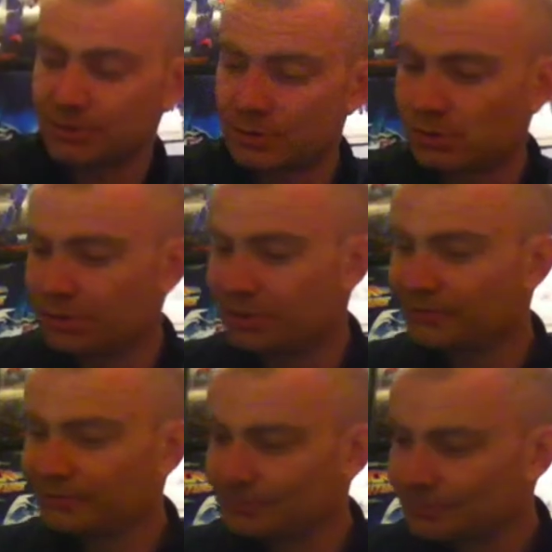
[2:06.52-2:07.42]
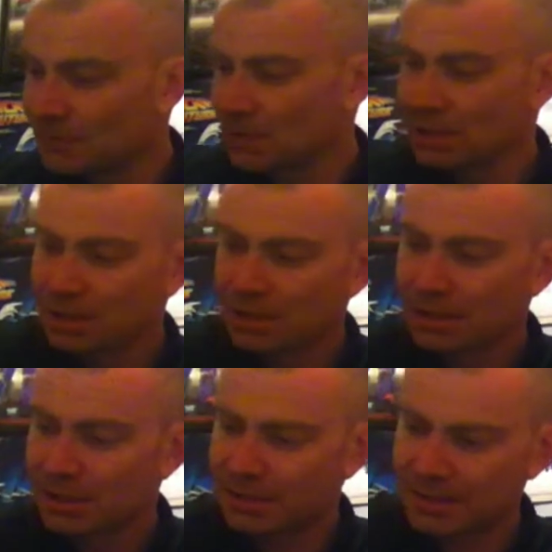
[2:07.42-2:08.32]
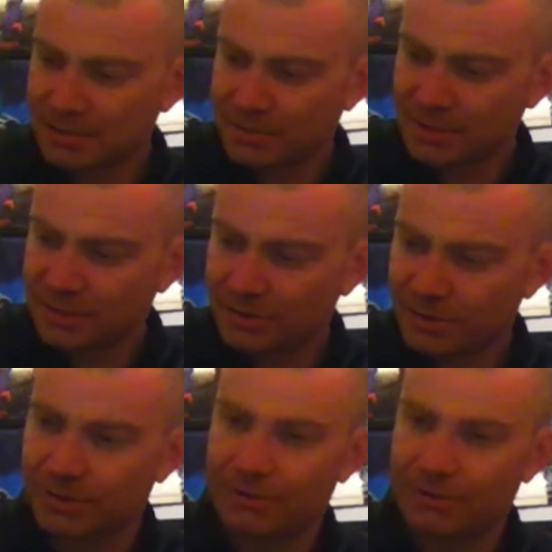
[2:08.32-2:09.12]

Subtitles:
cool enough. He sent me another